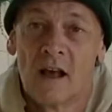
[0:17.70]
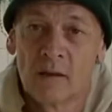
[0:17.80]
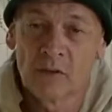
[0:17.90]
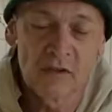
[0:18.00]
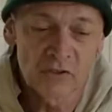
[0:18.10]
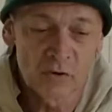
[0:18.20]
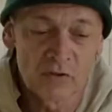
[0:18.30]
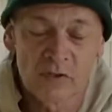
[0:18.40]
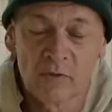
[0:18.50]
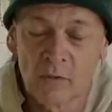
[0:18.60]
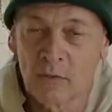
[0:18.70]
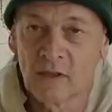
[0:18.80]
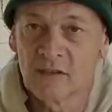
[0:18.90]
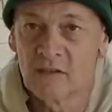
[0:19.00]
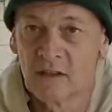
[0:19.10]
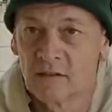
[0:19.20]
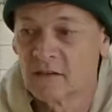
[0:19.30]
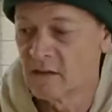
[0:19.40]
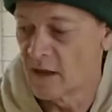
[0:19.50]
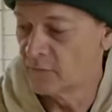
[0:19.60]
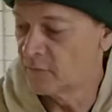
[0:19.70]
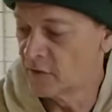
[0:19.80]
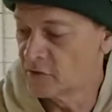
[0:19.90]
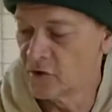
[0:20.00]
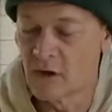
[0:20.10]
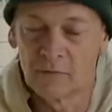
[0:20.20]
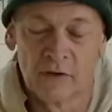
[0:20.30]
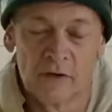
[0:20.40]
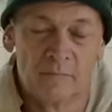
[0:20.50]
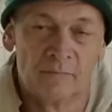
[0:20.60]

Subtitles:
I'm going to show you some of the things that I've finished off here